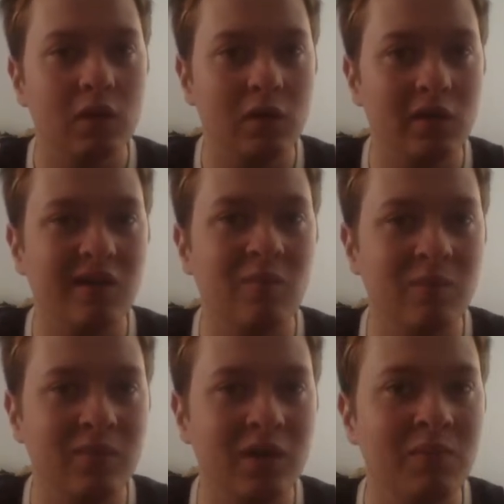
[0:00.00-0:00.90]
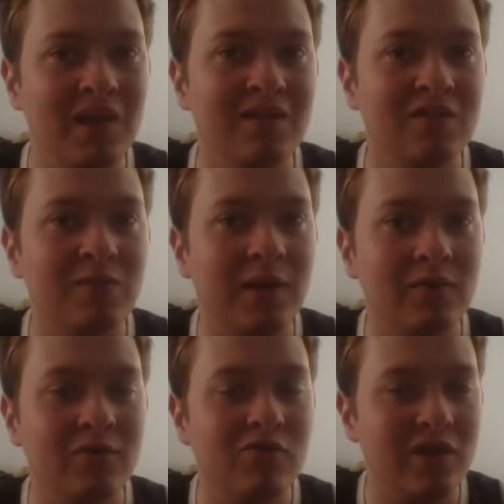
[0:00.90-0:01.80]
um, amazing amount
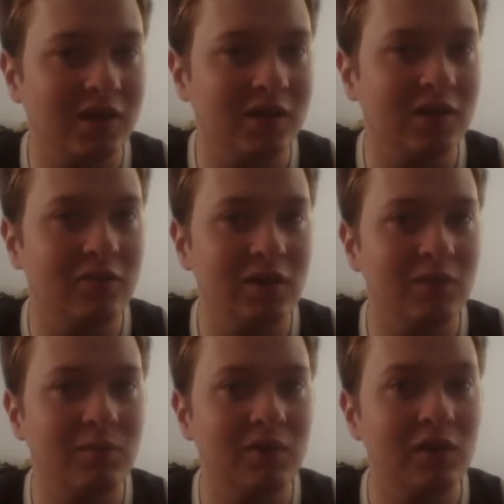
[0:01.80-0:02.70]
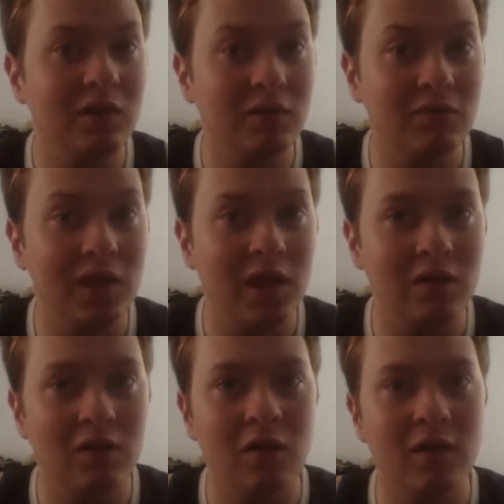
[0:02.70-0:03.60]
of creativity in midfield if they get
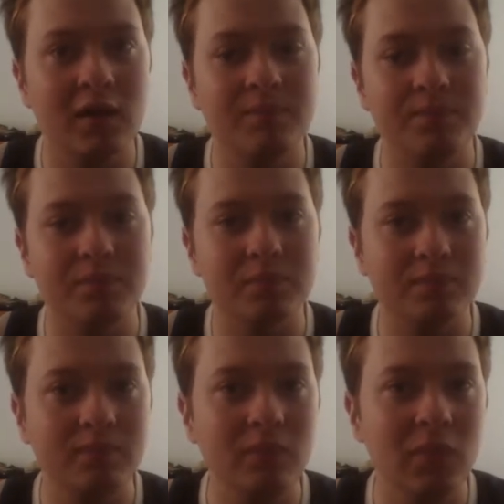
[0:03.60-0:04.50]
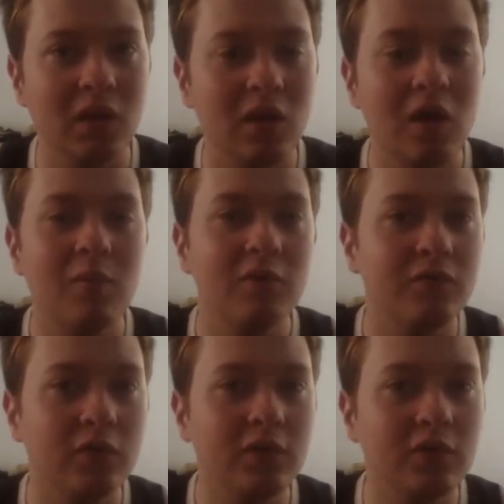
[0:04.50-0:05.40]
Lallana. But
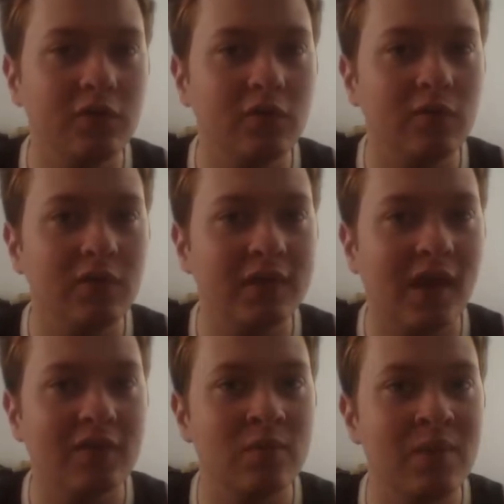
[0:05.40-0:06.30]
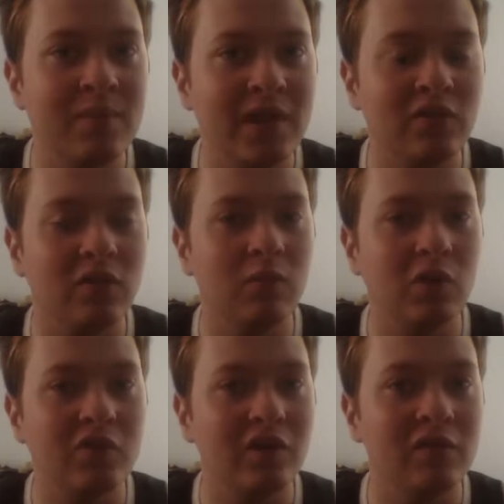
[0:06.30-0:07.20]
funny enough, something that hasn't been mentioned
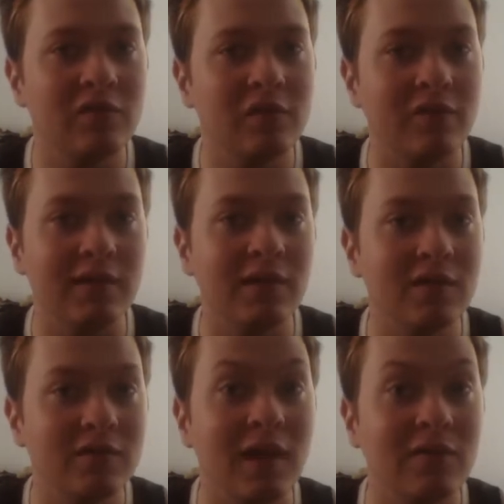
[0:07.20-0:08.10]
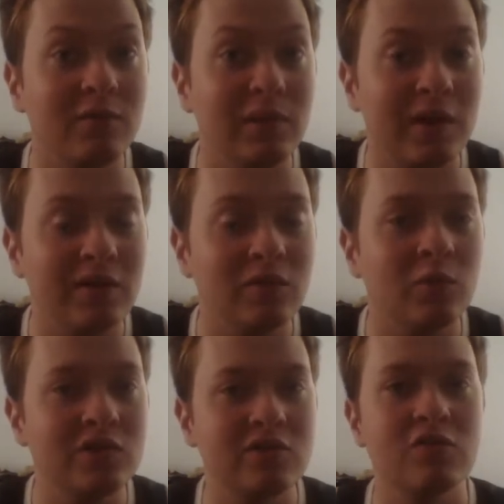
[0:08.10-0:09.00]
much is defenders. that haven't been mentioned,
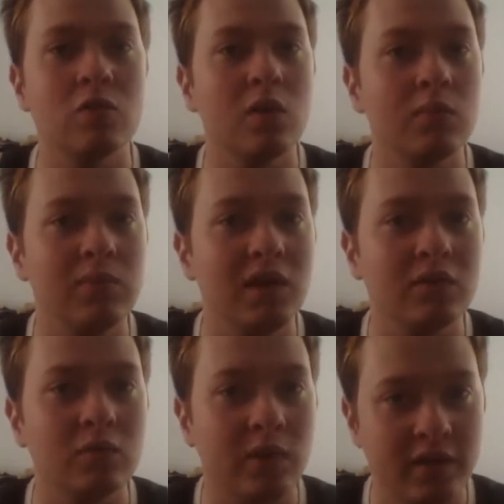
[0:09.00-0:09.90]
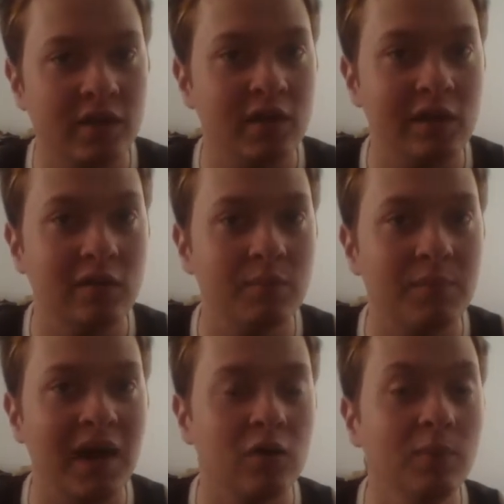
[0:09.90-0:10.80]
which is the one place where they need
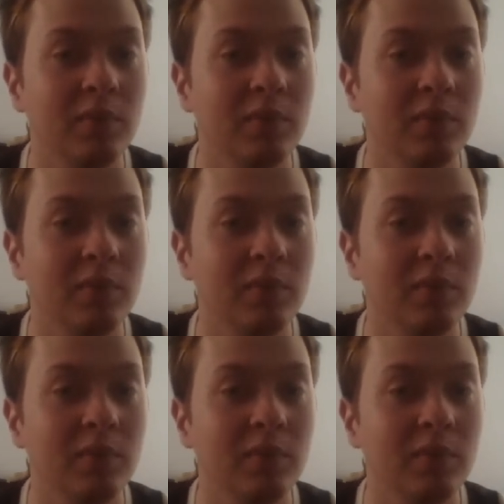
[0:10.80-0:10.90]
backup.